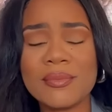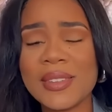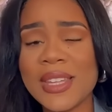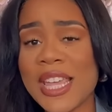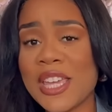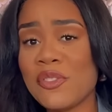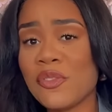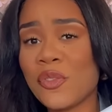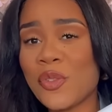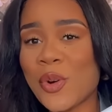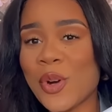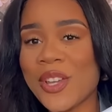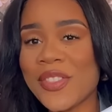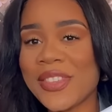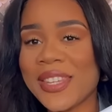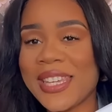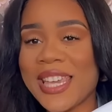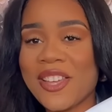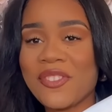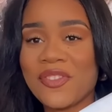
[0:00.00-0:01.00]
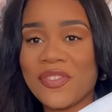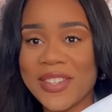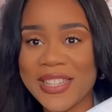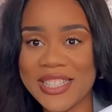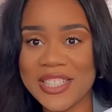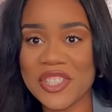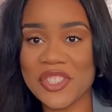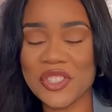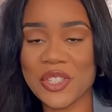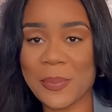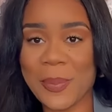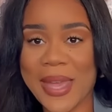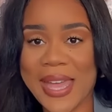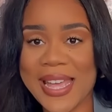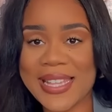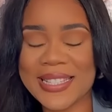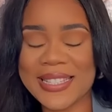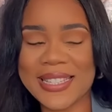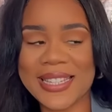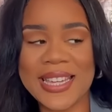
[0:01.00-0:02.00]
And for the vintage
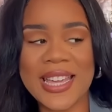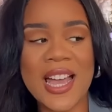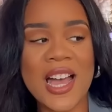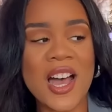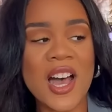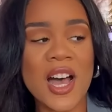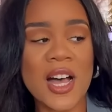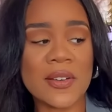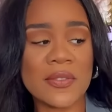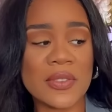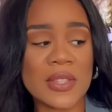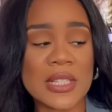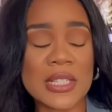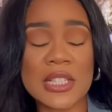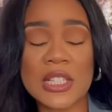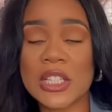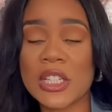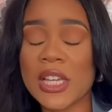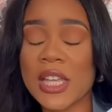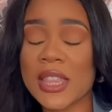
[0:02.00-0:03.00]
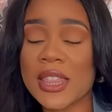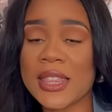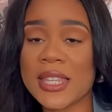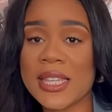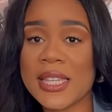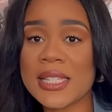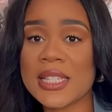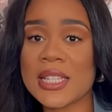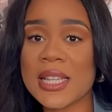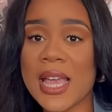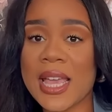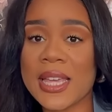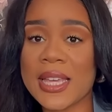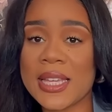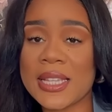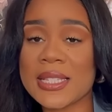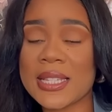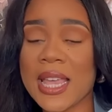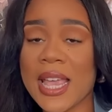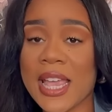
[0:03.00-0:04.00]
capacity of this look, this
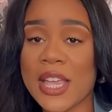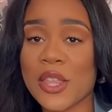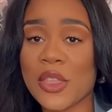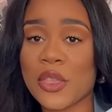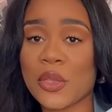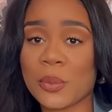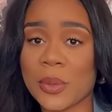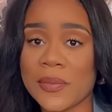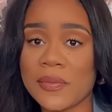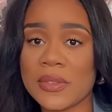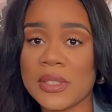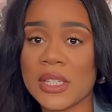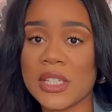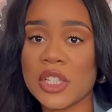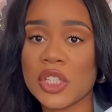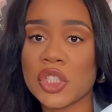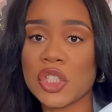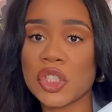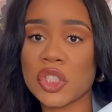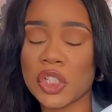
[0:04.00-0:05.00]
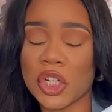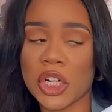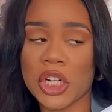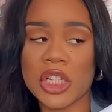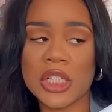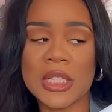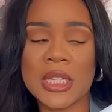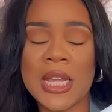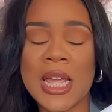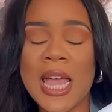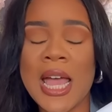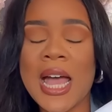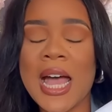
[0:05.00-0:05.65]
is a thrifted shirt.